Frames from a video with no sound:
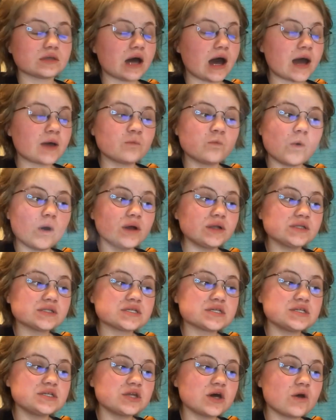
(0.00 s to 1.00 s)
I want
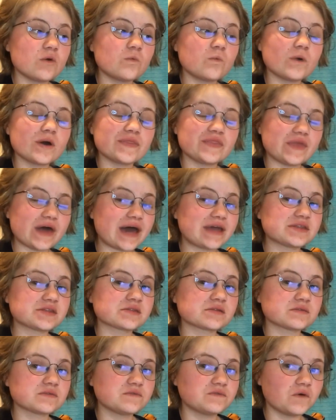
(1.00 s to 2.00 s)
to know what that's
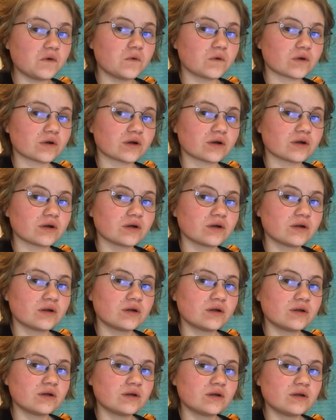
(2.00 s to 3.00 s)
for,
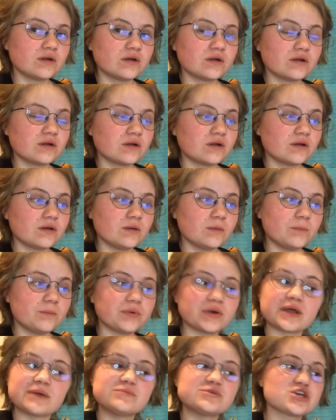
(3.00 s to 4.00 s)
but I'm